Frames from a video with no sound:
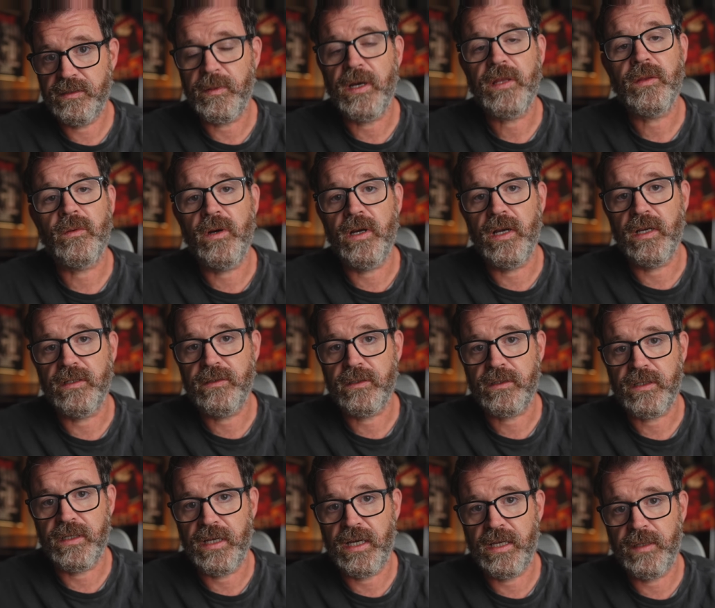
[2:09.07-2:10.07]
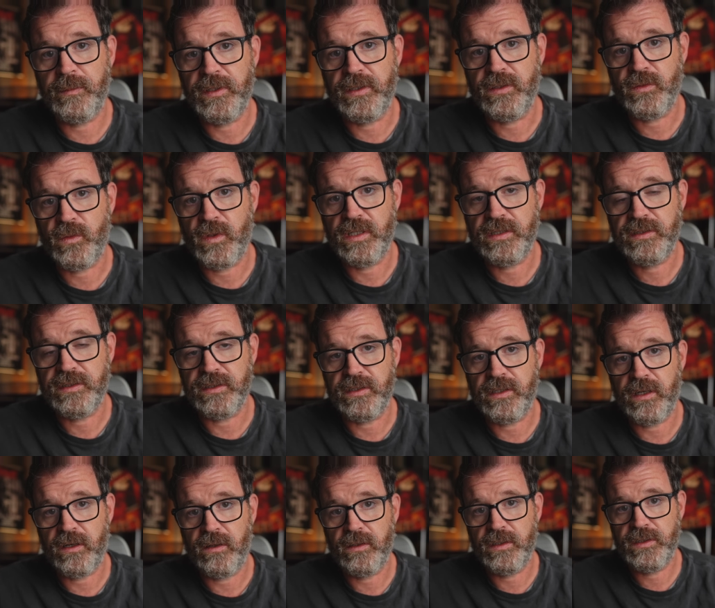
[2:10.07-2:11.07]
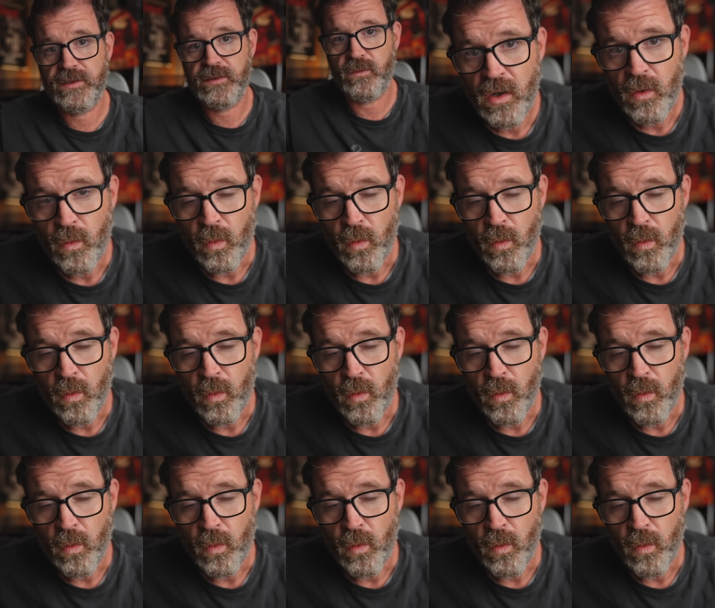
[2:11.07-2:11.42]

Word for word: by the way, I took anatomy twice in college,